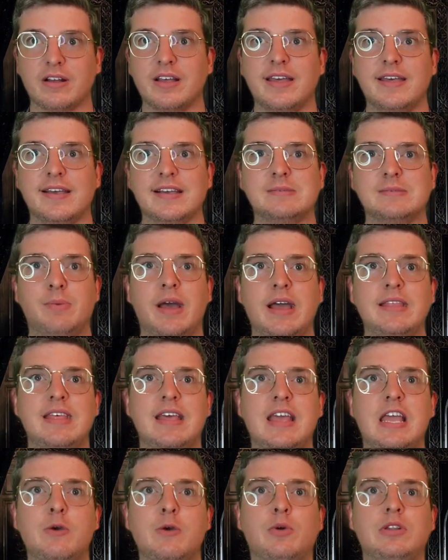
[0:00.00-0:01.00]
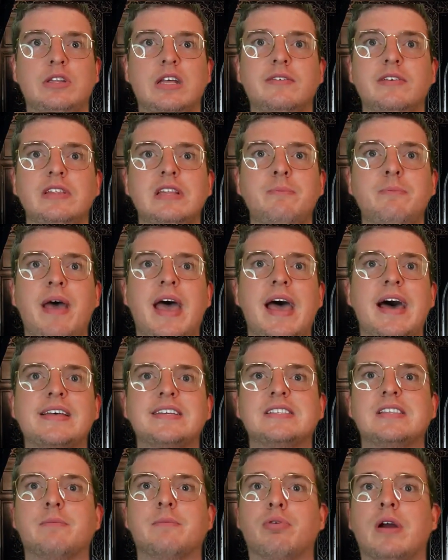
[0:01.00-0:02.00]
He explained that he will live in the
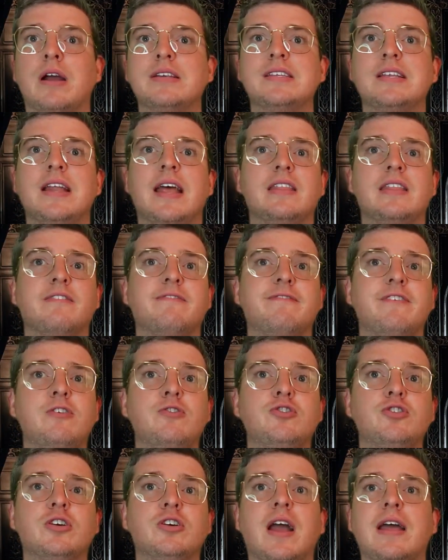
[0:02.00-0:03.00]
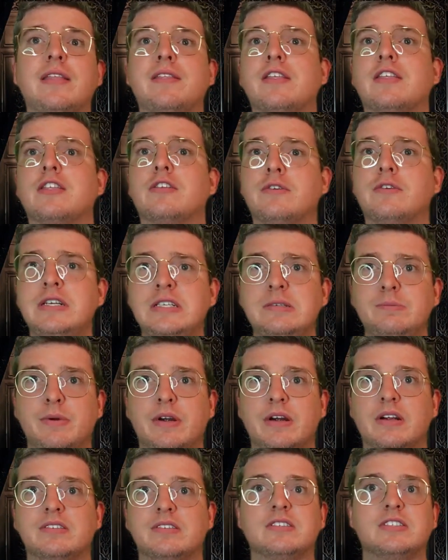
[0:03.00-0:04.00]
past, the present, and the future, and the three
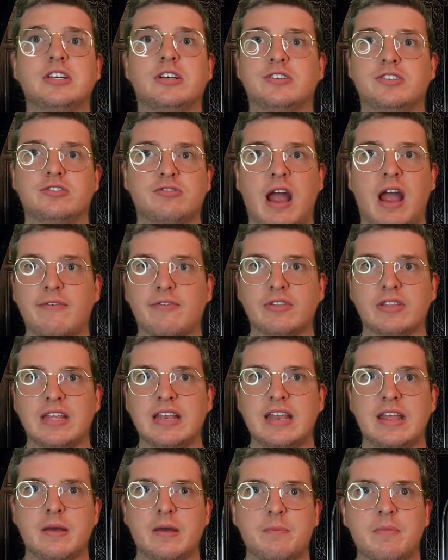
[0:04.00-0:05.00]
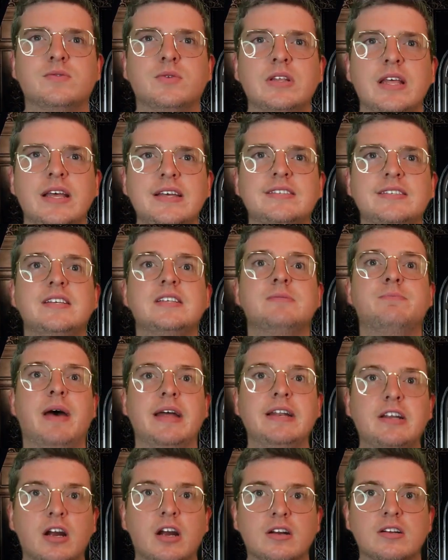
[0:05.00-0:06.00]
spirits shall strive within him. He realized his
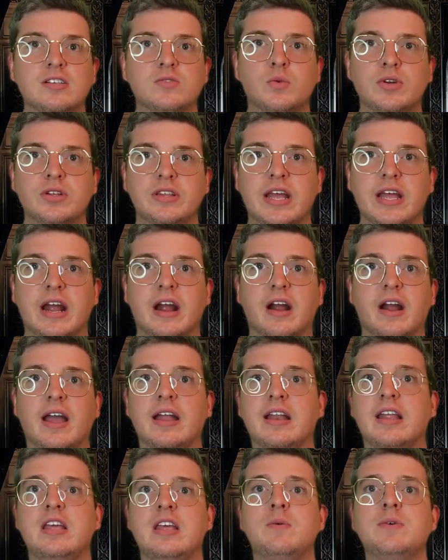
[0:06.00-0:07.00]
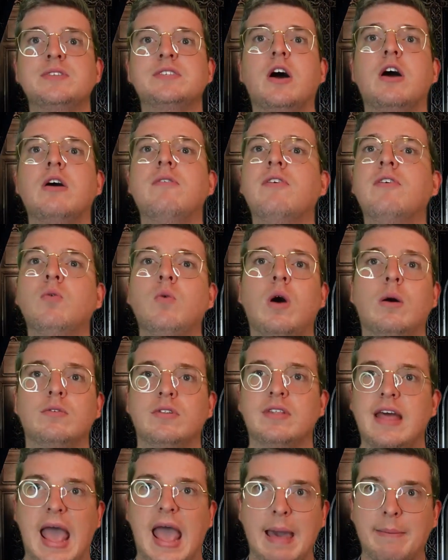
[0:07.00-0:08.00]
bed curtains were there, and he was overwhelmed
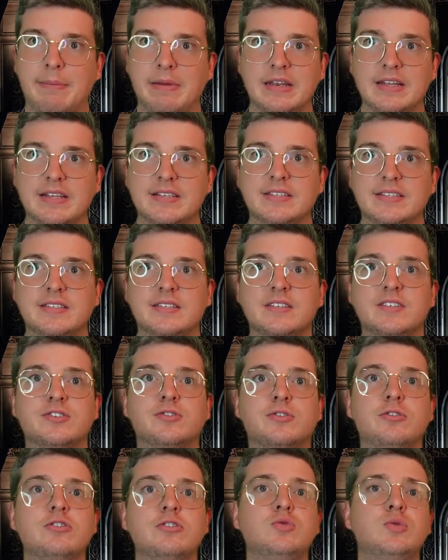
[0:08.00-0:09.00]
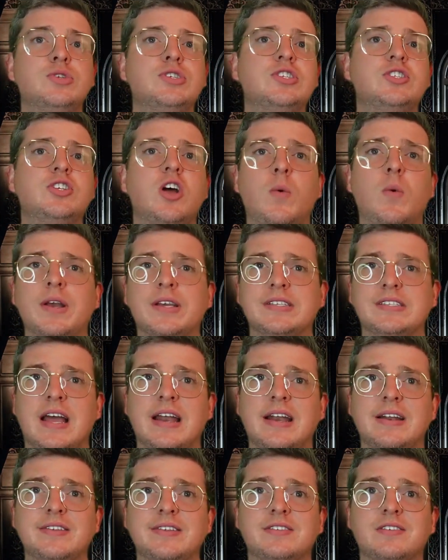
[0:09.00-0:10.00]
with happiness. Scrooge was so
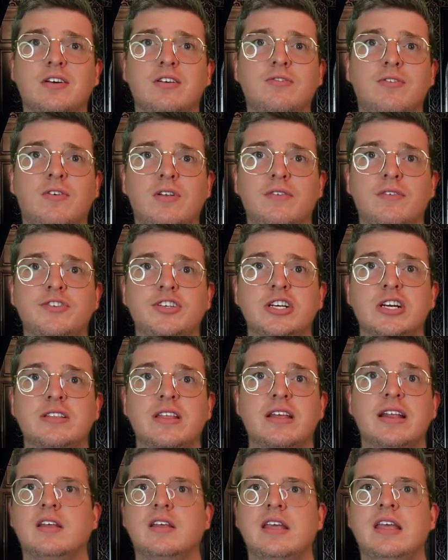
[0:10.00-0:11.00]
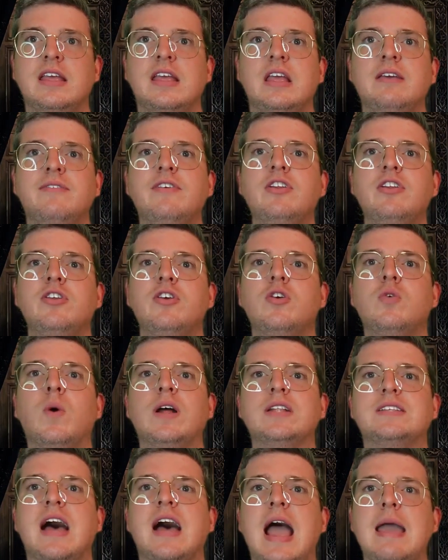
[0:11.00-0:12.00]
excited and so full of cheer that he even knew
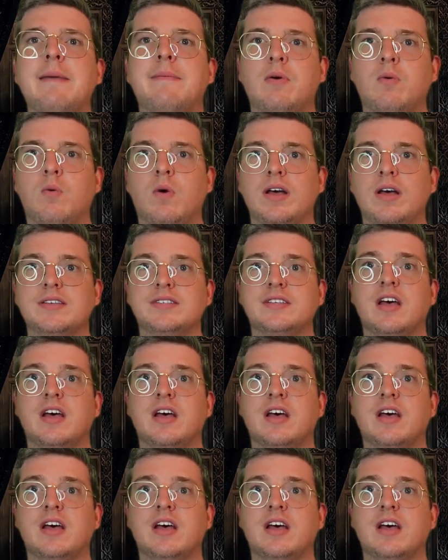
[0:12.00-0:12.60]
what time it was,